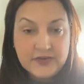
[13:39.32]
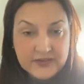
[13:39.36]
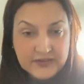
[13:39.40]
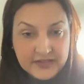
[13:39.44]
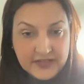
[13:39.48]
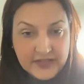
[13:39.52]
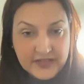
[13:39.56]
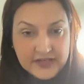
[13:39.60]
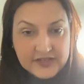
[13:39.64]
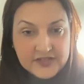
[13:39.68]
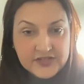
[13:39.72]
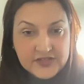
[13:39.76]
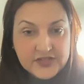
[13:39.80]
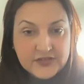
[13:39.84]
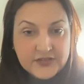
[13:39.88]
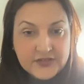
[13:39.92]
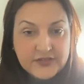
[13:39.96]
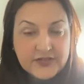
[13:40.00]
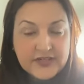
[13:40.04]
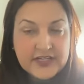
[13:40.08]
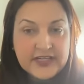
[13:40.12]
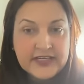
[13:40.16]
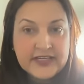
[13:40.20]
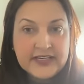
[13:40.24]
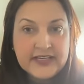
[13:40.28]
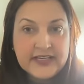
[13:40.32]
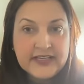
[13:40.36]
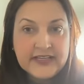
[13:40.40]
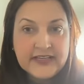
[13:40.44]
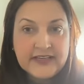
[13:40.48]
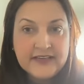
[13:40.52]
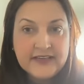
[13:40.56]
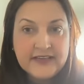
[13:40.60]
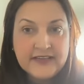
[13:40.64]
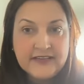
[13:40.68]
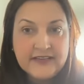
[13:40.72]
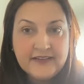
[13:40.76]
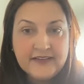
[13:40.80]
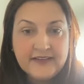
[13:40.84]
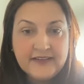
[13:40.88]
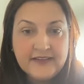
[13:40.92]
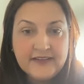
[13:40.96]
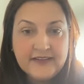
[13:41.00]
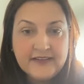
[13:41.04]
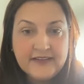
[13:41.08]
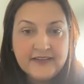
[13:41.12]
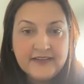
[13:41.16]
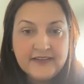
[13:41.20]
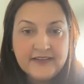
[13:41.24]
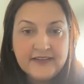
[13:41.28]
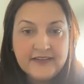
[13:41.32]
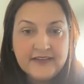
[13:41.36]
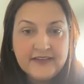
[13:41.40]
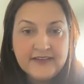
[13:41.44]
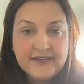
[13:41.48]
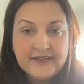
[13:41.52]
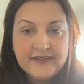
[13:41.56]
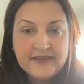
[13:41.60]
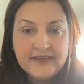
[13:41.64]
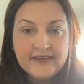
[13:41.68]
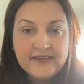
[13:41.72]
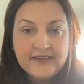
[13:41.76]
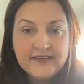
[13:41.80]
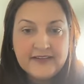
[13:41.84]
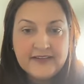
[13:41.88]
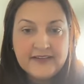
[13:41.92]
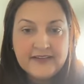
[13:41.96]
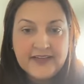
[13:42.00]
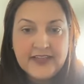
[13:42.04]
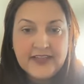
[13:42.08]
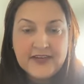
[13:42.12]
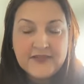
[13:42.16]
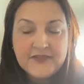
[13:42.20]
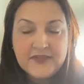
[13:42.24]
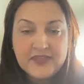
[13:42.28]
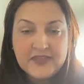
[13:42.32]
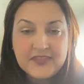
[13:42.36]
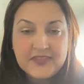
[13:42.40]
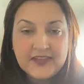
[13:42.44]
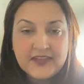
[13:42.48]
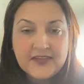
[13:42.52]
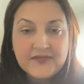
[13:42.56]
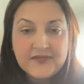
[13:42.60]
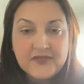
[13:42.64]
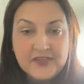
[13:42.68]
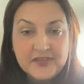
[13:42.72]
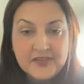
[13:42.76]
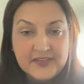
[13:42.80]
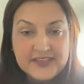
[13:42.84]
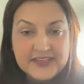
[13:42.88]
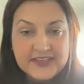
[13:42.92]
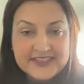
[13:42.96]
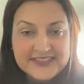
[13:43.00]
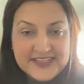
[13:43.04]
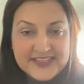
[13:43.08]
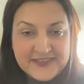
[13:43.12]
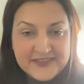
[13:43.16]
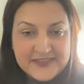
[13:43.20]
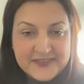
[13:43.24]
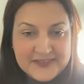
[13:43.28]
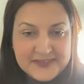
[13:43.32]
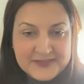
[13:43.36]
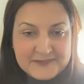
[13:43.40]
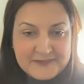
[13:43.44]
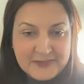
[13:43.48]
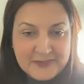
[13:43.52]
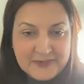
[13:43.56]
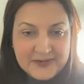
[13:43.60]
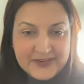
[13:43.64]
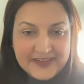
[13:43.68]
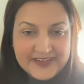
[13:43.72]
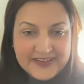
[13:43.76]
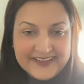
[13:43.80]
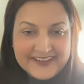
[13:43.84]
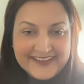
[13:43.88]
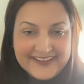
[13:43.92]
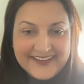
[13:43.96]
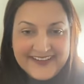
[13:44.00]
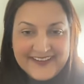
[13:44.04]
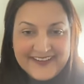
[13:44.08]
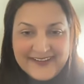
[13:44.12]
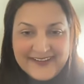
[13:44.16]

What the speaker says: luxury. Can't even think of the list at this point.